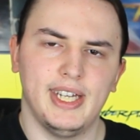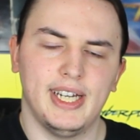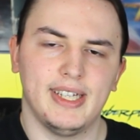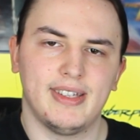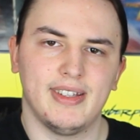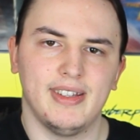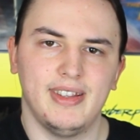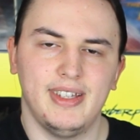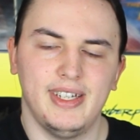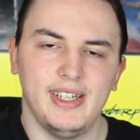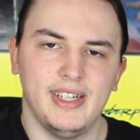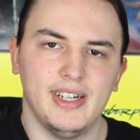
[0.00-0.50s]
that
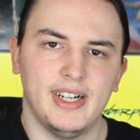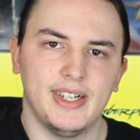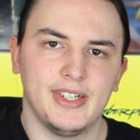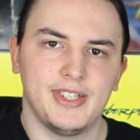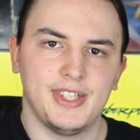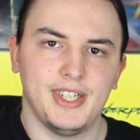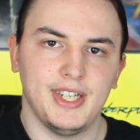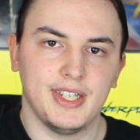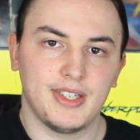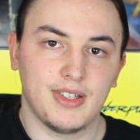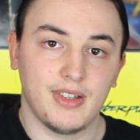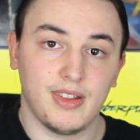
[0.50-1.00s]
the
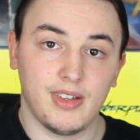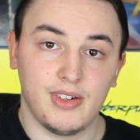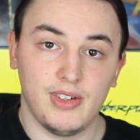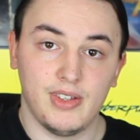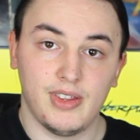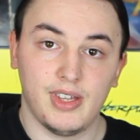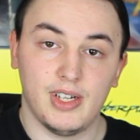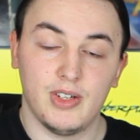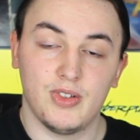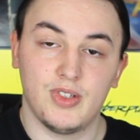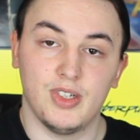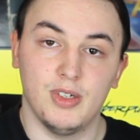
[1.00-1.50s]
RTX
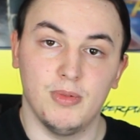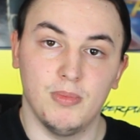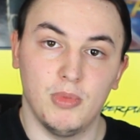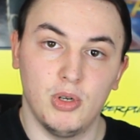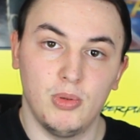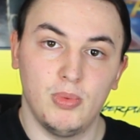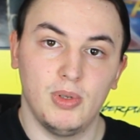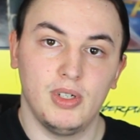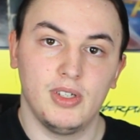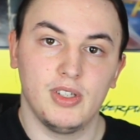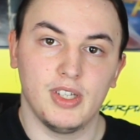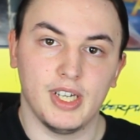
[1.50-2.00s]
3000
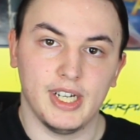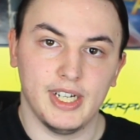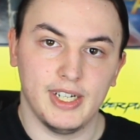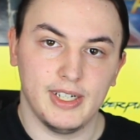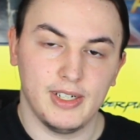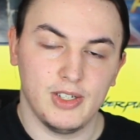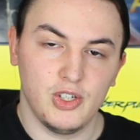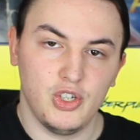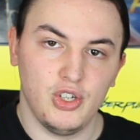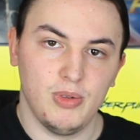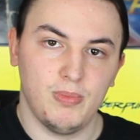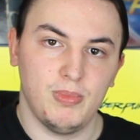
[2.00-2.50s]
mobile
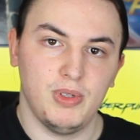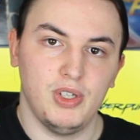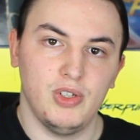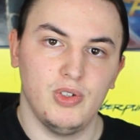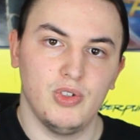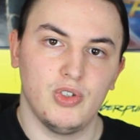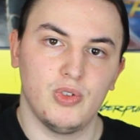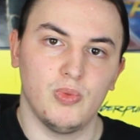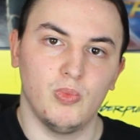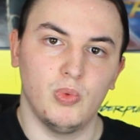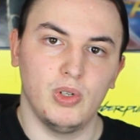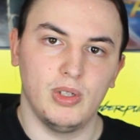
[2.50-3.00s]
uh,
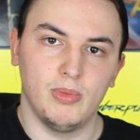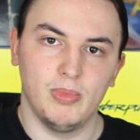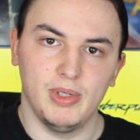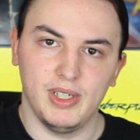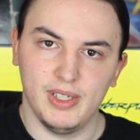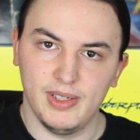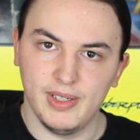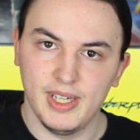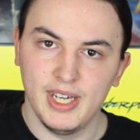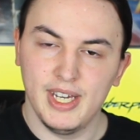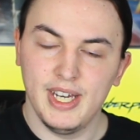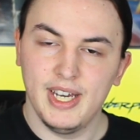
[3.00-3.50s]
GPUs will
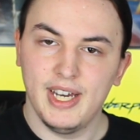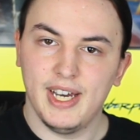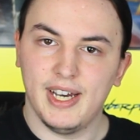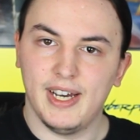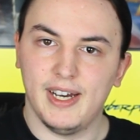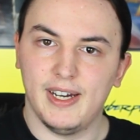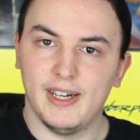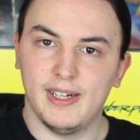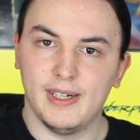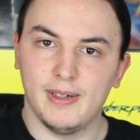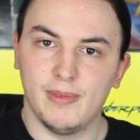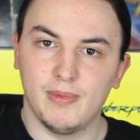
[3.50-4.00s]
be
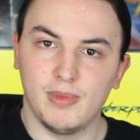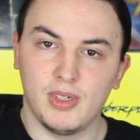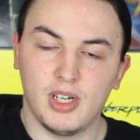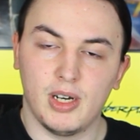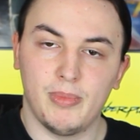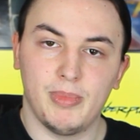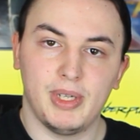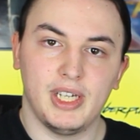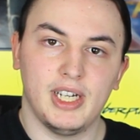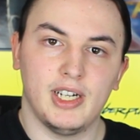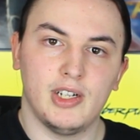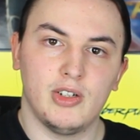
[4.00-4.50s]
um,
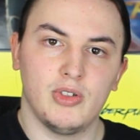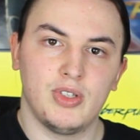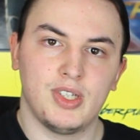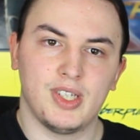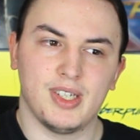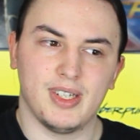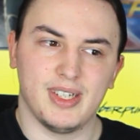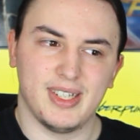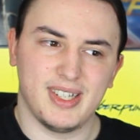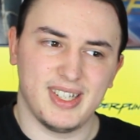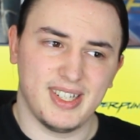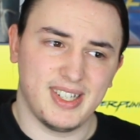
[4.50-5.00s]
coming out
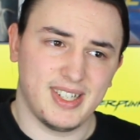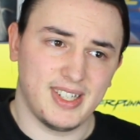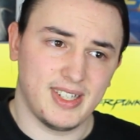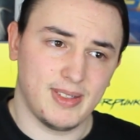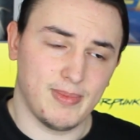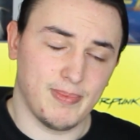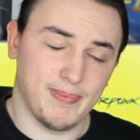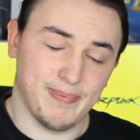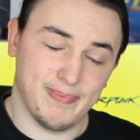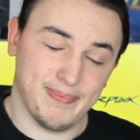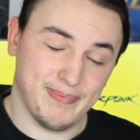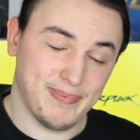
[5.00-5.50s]

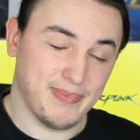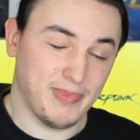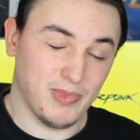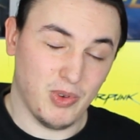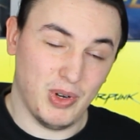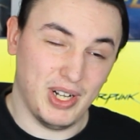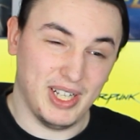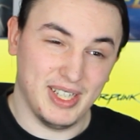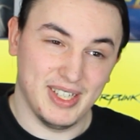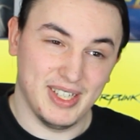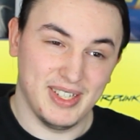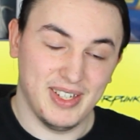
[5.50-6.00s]

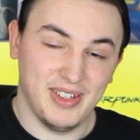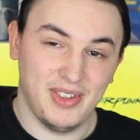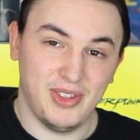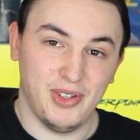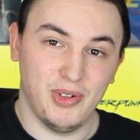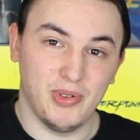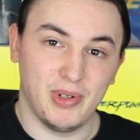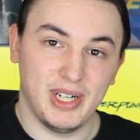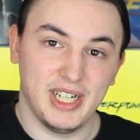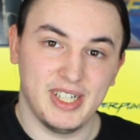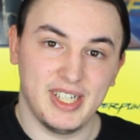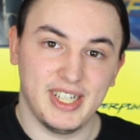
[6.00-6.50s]
well,
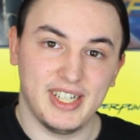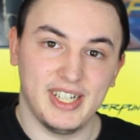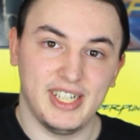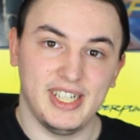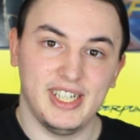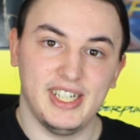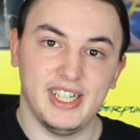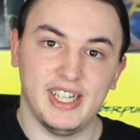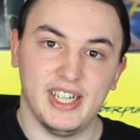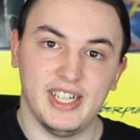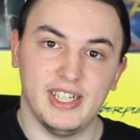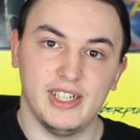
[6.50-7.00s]

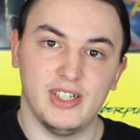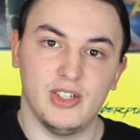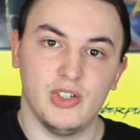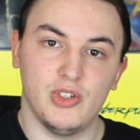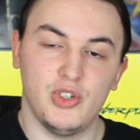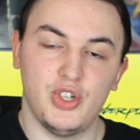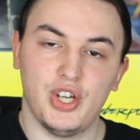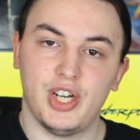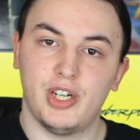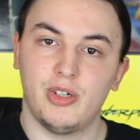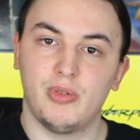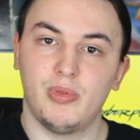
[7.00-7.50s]
theoretically in
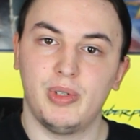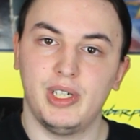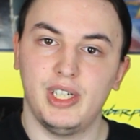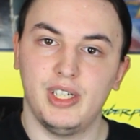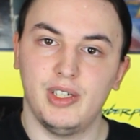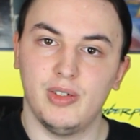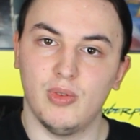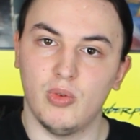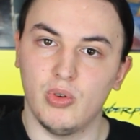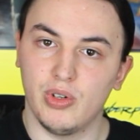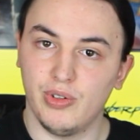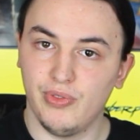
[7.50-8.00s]

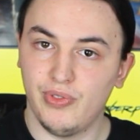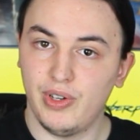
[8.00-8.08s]
January or